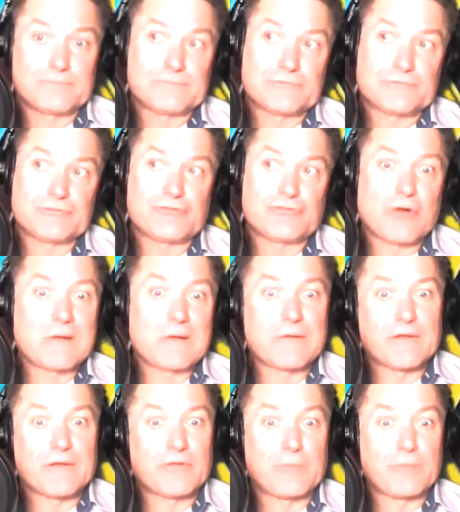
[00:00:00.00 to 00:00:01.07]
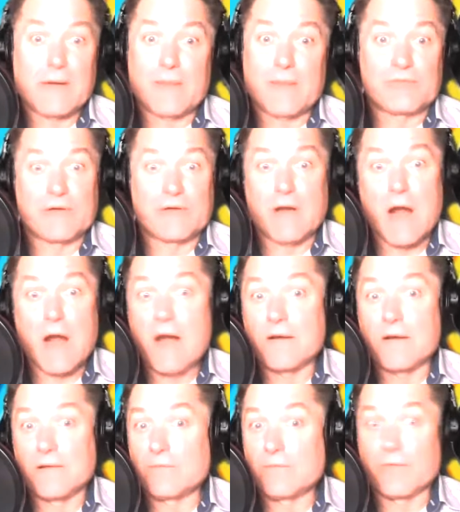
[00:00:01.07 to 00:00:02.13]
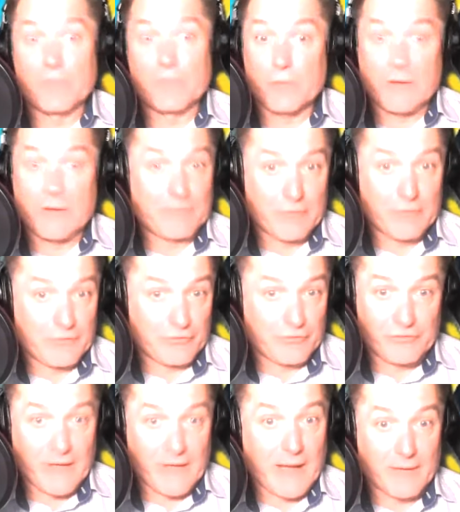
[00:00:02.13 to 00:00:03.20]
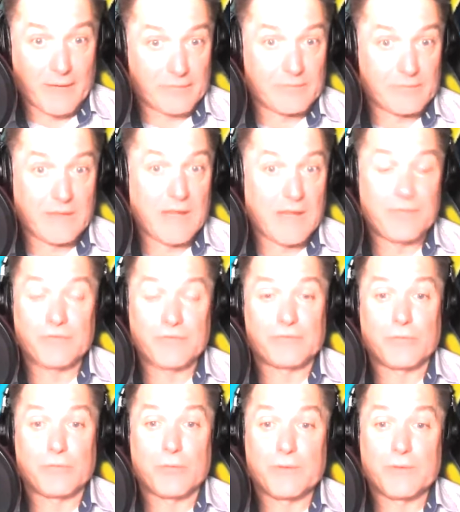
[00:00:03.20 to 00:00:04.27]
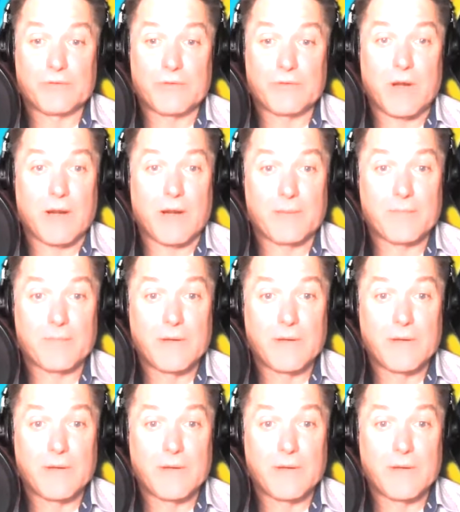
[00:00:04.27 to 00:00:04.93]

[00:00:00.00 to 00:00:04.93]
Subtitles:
struggling is perhaps at a higher level than we'll ever understand at this moment in time.